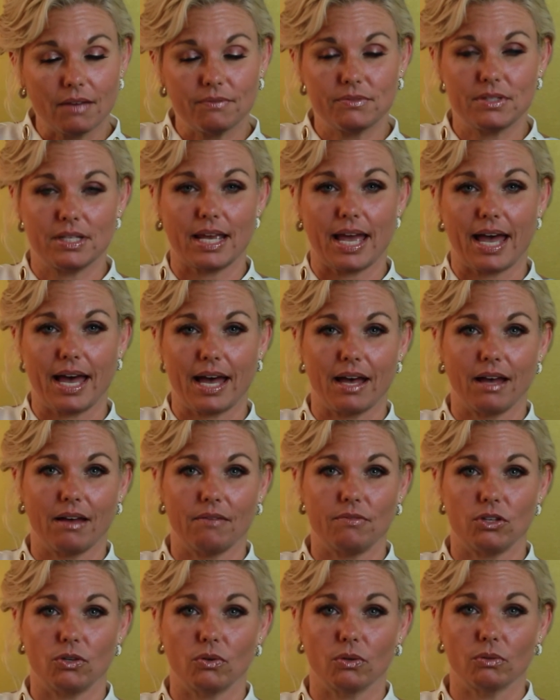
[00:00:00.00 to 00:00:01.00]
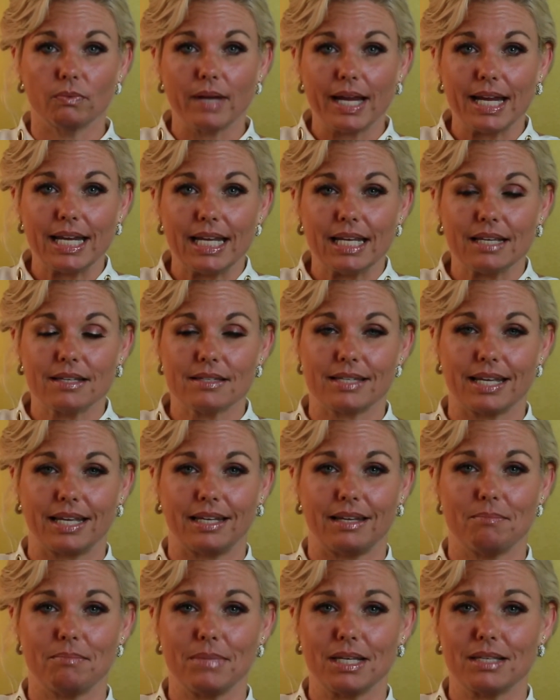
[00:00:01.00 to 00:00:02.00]
to have your ratings, and
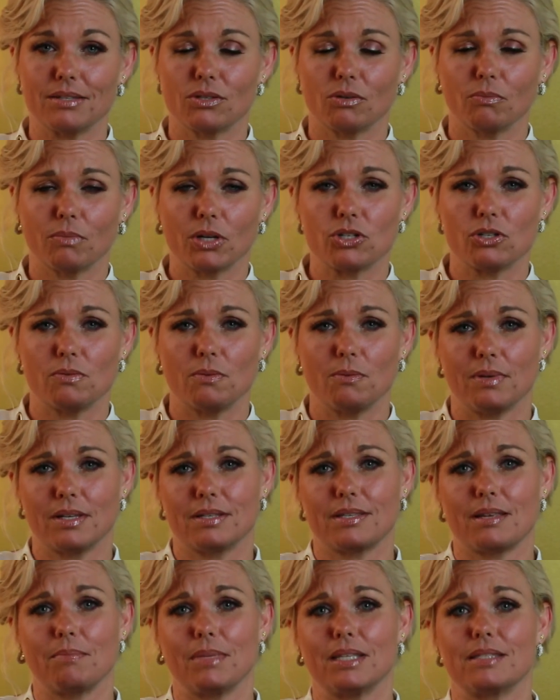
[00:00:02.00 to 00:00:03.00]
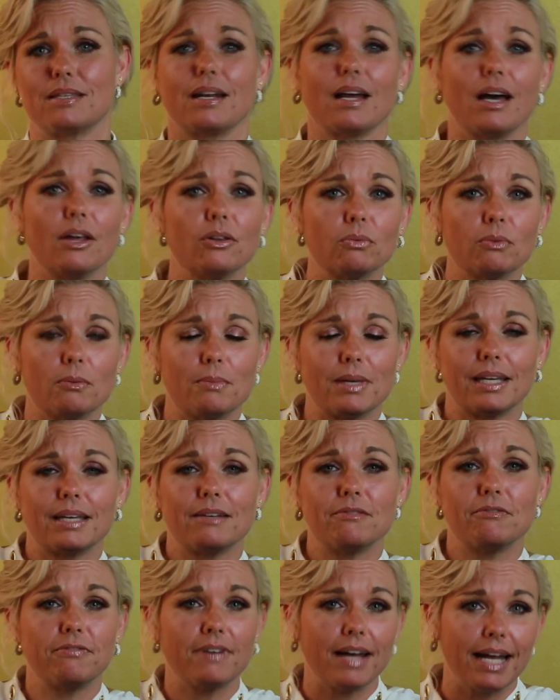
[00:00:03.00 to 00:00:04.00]
it means so much to me because that means that other women can
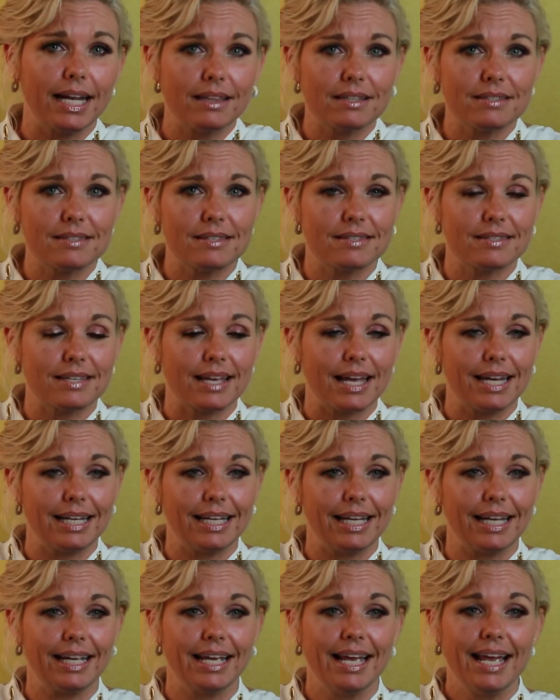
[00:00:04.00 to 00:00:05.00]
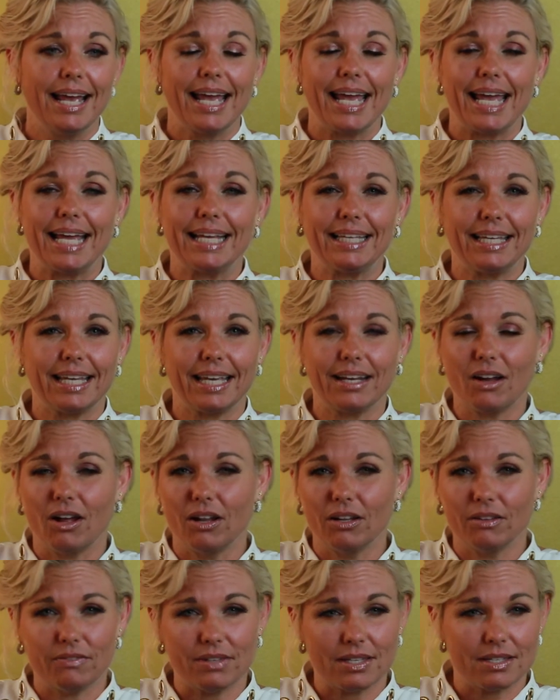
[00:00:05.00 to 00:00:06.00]
find the society and get all
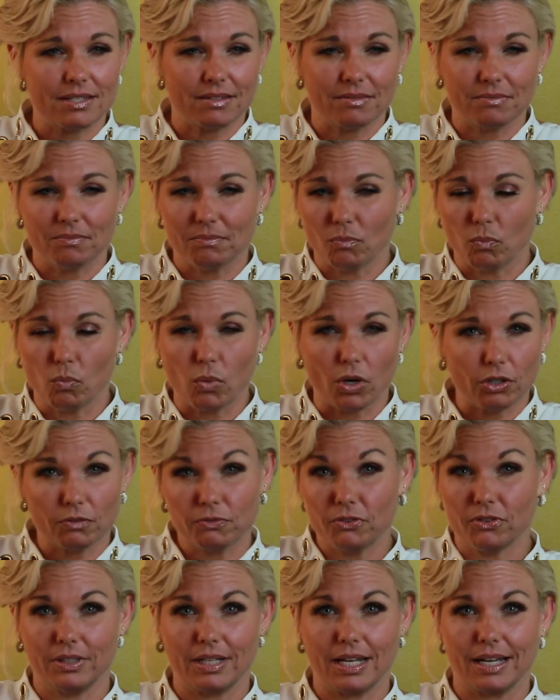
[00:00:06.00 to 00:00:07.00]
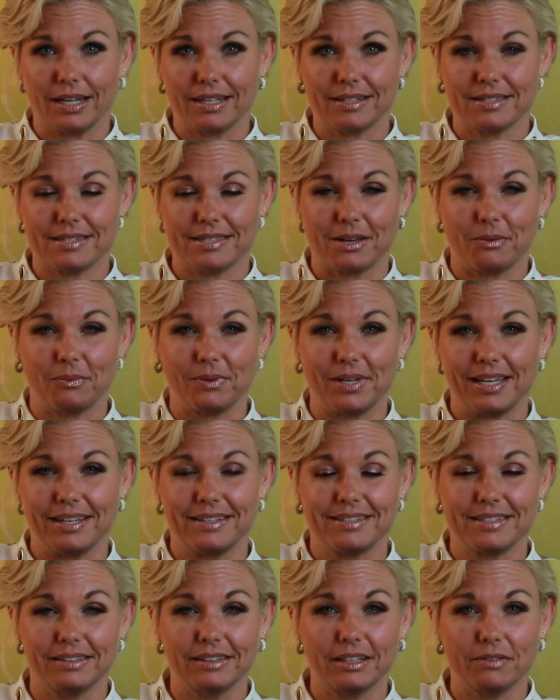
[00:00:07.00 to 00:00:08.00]
of these wonderful nuggets that we
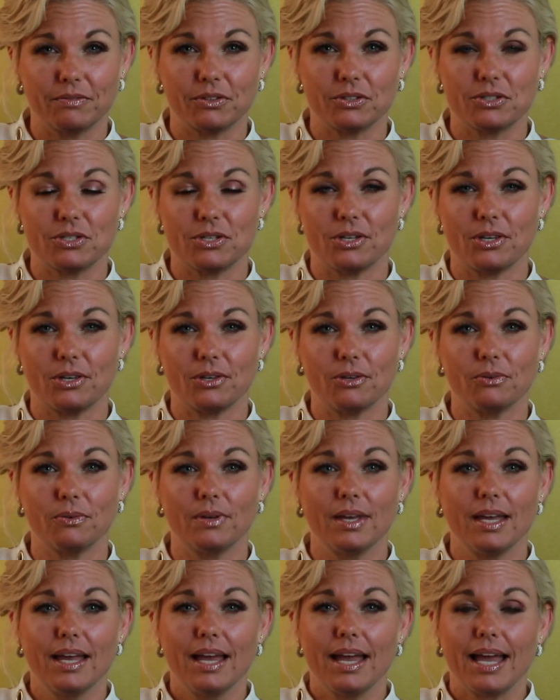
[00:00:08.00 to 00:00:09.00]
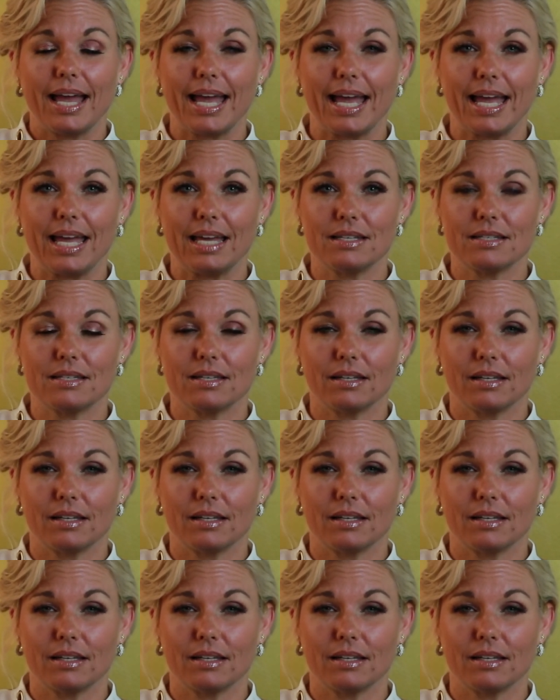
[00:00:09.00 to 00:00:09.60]
deliver to you. And